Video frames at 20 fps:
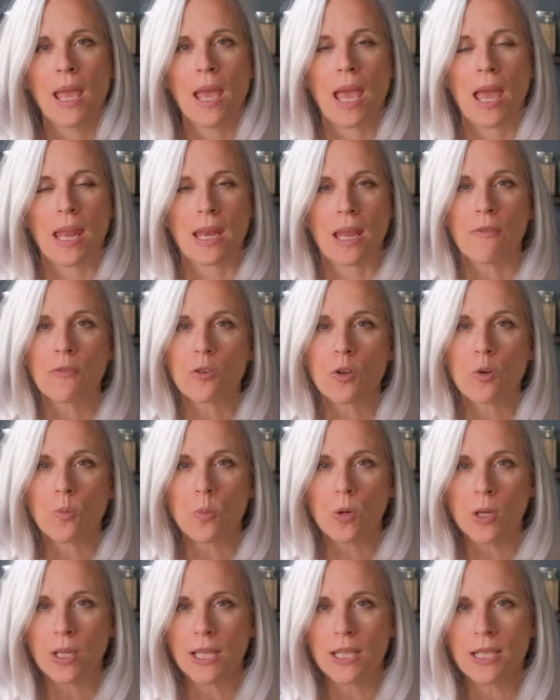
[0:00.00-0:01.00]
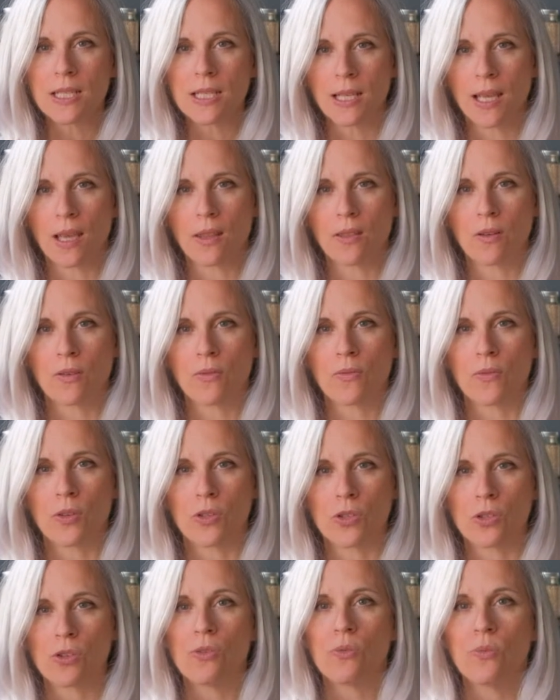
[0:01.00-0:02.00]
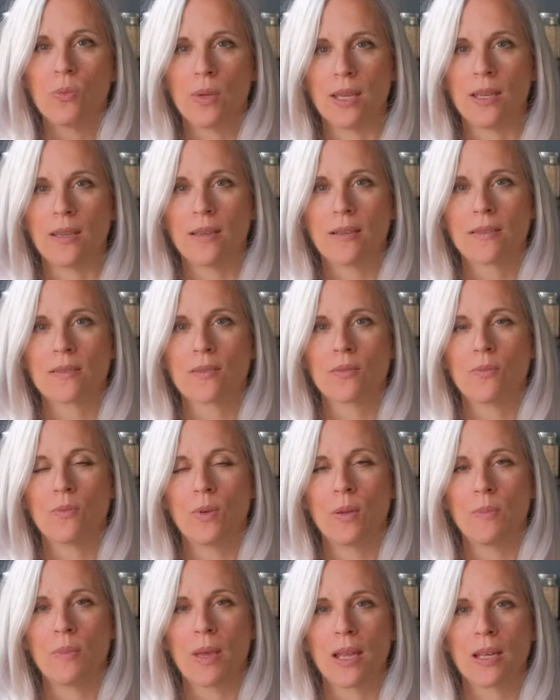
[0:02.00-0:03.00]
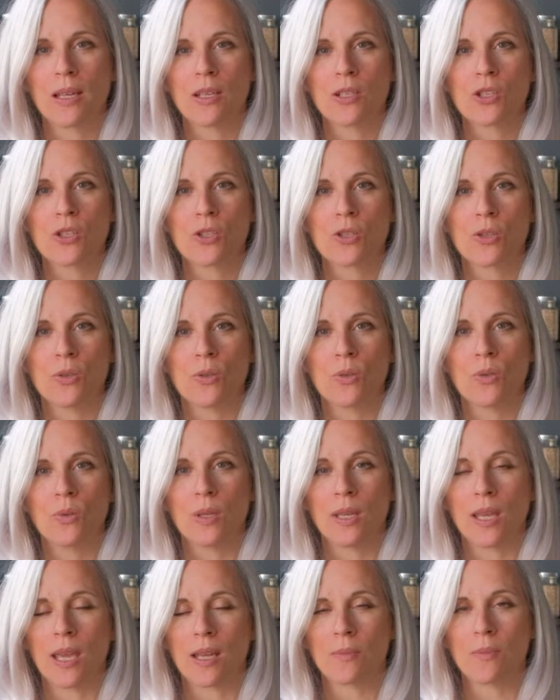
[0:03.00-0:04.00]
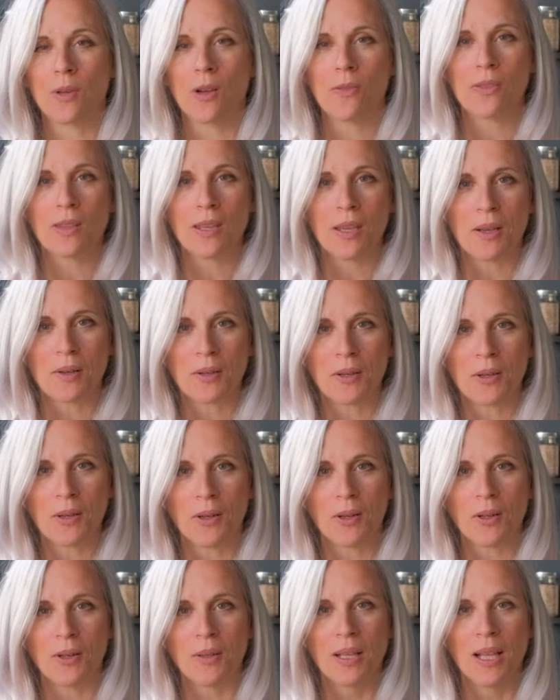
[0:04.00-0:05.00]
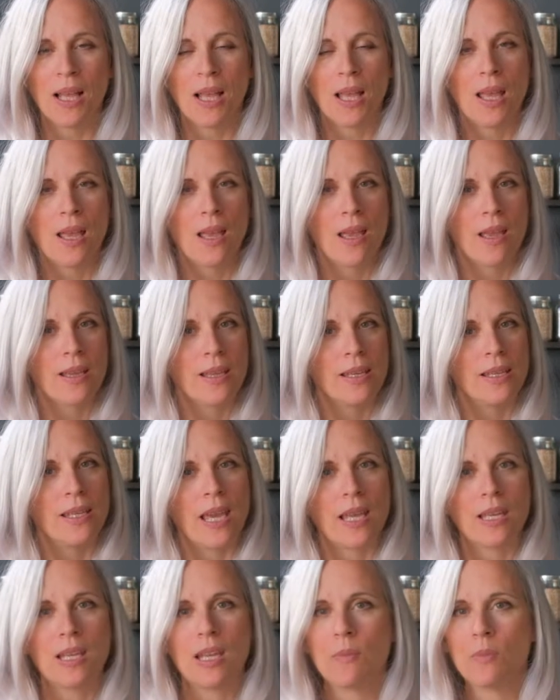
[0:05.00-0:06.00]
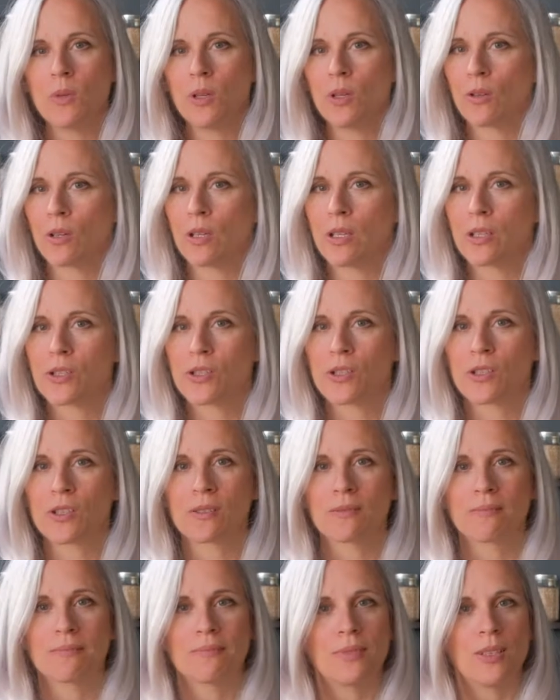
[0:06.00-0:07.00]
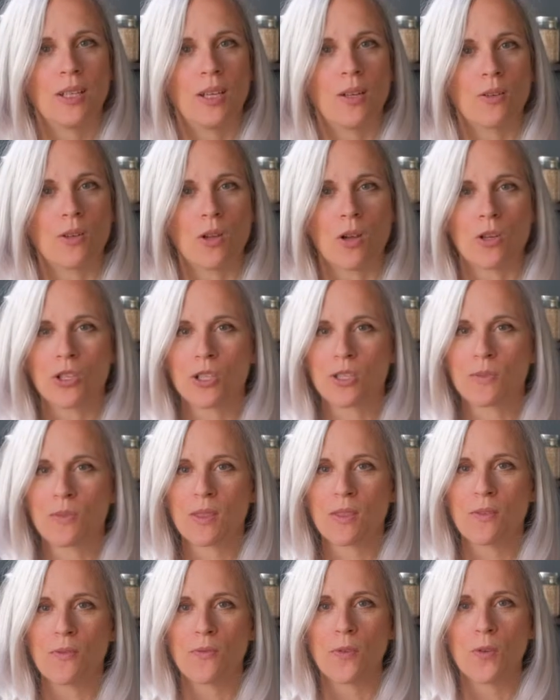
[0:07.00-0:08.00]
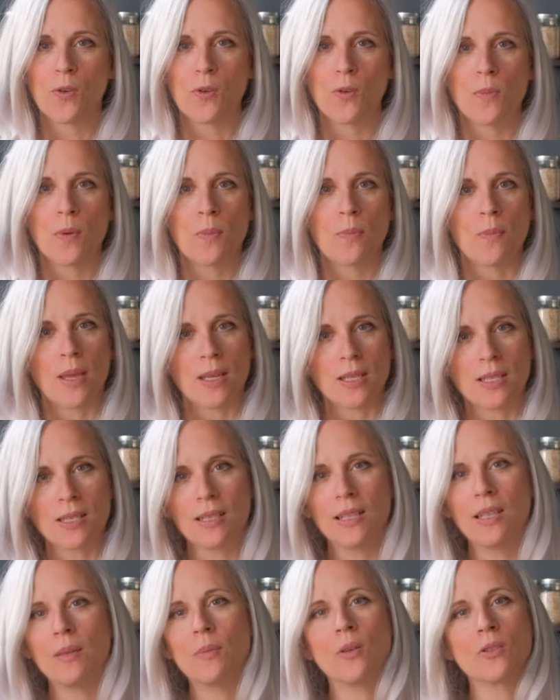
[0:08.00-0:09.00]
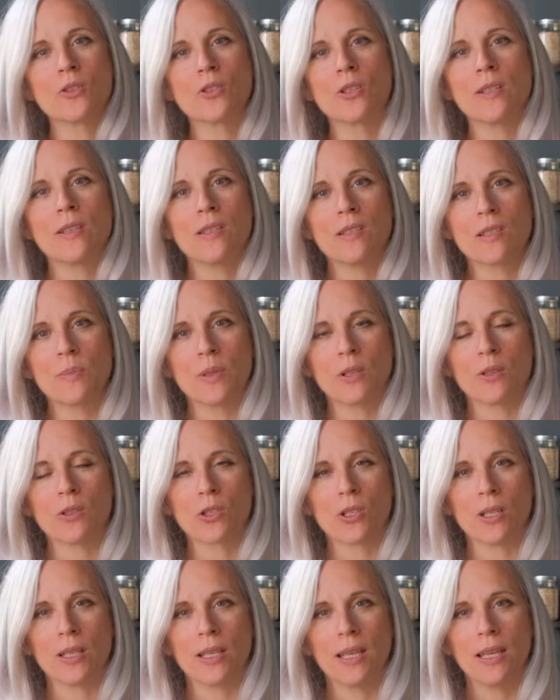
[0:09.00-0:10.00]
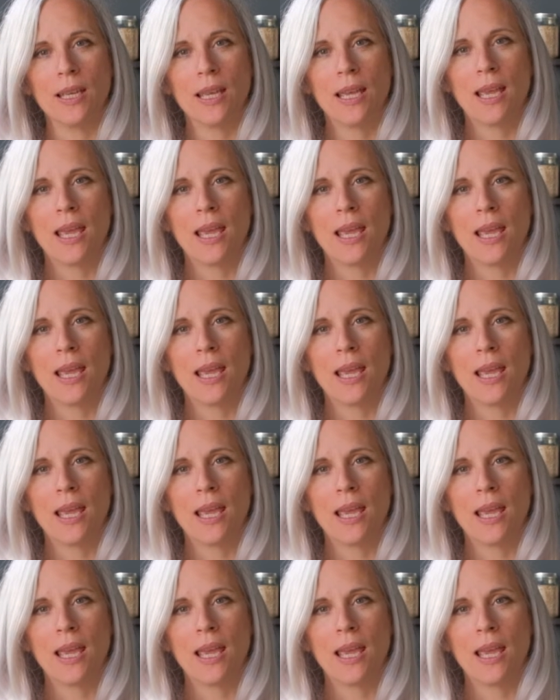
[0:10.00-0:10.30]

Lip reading: And after working together for 2 weeks, we managed to get him off the alcohol, get him nourished, not just with the food, but mentally, emotionally, spiritually.